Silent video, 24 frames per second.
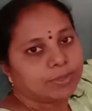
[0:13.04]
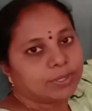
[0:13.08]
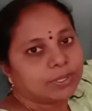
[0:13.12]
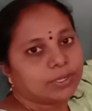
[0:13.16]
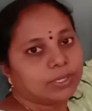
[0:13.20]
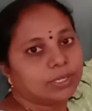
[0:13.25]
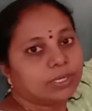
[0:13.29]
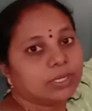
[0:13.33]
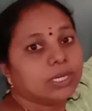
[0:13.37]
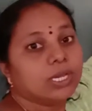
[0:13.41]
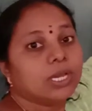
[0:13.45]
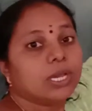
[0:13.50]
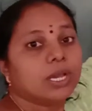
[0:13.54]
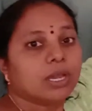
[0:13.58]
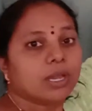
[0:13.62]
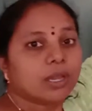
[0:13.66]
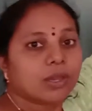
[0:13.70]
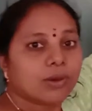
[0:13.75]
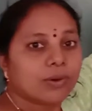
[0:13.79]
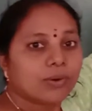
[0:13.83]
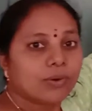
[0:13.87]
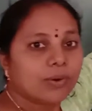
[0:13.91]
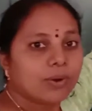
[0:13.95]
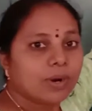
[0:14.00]
bond?
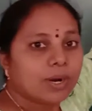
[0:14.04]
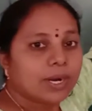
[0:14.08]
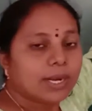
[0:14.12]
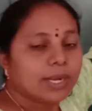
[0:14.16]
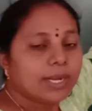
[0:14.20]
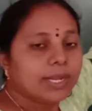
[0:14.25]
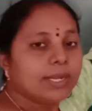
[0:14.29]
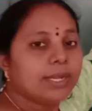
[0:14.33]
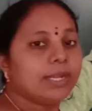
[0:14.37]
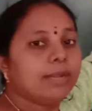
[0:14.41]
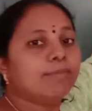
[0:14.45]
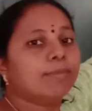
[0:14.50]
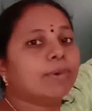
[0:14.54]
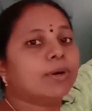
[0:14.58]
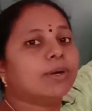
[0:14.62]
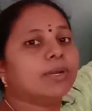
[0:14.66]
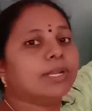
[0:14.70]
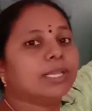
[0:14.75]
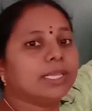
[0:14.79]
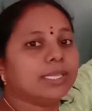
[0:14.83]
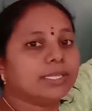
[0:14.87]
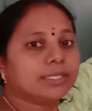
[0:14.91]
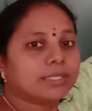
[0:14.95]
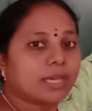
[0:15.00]
Coordinate
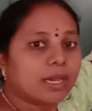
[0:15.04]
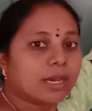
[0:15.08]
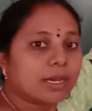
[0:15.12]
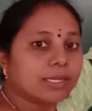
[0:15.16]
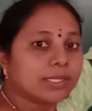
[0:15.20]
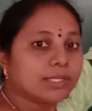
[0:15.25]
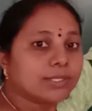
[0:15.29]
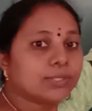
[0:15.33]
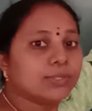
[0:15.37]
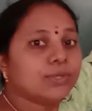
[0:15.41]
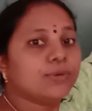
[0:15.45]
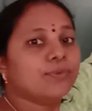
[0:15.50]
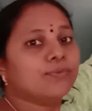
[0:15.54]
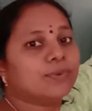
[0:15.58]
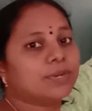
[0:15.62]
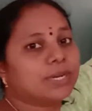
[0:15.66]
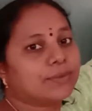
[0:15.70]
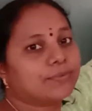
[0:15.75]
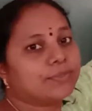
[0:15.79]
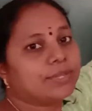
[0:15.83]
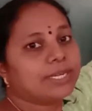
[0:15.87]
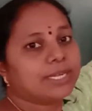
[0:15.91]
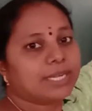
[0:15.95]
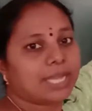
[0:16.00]
bond is also one
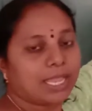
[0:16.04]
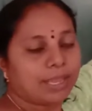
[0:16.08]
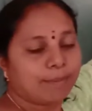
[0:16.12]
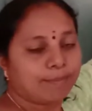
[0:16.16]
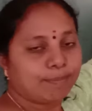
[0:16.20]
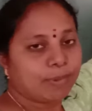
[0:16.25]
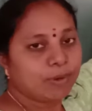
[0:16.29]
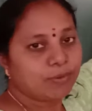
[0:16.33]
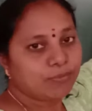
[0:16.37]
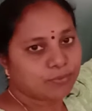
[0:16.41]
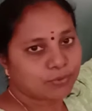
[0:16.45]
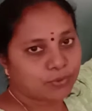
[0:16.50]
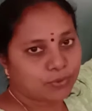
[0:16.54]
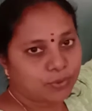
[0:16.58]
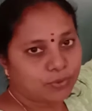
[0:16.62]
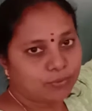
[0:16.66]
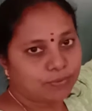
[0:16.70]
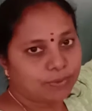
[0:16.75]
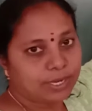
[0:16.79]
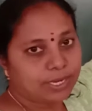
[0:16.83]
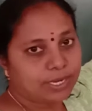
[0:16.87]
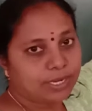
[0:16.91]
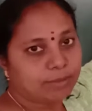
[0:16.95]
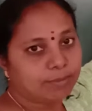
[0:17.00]
of the type of
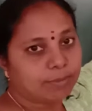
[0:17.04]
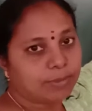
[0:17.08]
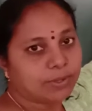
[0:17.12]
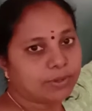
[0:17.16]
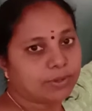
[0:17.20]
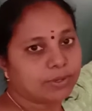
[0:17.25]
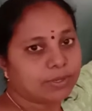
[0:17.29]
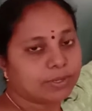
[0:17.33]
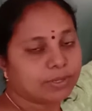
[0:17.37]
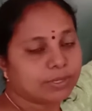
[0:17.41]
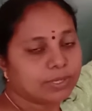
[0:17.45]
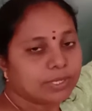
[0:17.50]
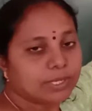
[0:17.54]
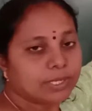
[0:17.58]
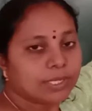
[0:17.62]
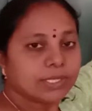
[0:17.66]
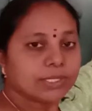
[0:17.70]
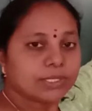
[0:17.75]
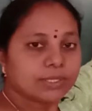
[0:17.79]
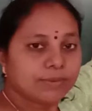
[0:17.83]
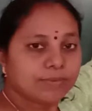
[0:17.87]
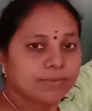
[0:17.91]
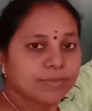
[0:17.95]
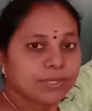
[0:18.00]
covalent bond.
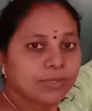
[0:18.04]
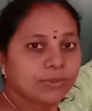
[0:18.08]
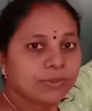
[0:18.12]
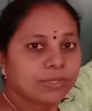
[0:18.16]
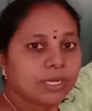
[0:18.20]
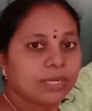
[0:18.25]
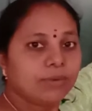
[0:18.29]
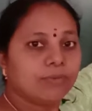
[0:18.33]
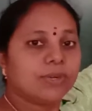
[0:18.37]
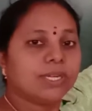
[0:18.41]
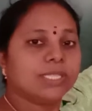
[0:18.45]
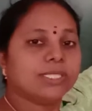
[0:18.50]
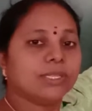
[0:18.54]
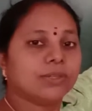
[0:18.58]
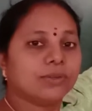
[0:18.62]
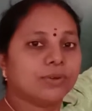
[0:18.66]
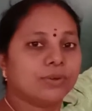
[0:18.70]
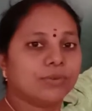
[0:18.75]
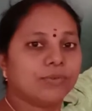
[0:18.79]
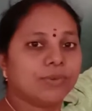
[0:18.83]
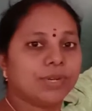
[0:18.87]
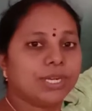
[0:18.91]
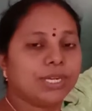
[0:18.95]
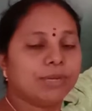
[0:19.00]
So we know that what is a
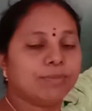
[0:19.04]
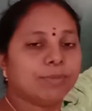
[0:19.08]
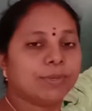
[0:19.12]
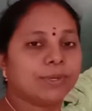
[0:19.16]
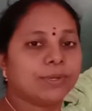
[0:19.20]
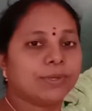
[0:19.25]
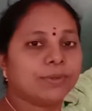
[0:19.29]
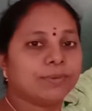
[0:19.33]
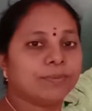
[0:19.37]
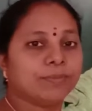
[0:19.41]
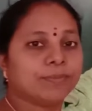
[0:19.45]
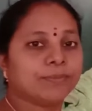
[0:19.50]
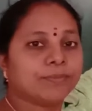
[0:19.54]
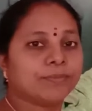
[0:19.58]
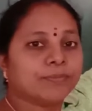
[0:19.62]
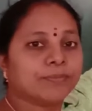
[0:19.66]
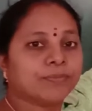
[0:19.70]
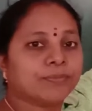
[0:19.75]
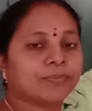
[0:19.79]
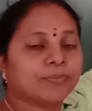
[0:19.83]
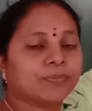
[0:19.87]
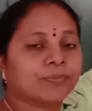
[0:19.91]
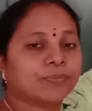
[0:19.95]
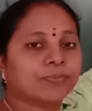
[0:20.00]
covalent bond?
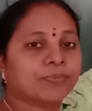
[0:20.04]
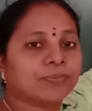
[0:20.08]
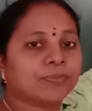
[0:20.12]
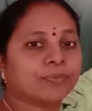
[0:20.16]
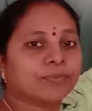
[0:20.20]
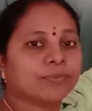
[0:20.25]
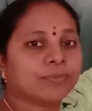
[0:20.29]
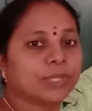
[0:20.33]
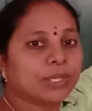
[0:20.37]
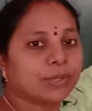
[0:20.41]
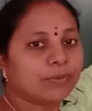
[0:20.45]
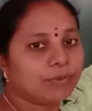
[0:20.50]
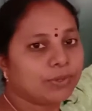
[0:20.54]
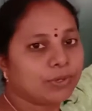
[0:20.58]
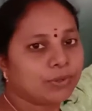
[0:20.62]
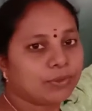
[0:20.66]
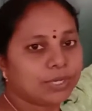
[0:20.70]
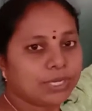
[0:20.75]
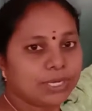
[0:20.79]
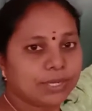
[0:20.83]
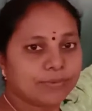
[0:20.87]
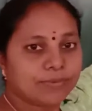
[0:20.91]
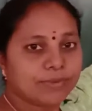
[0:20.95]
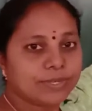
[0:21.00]
We know the
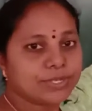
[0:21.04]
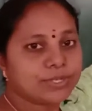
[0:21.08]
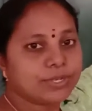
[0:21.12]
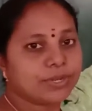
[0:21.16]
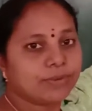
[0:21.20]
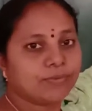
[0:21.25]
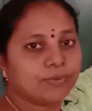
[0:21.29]
definition of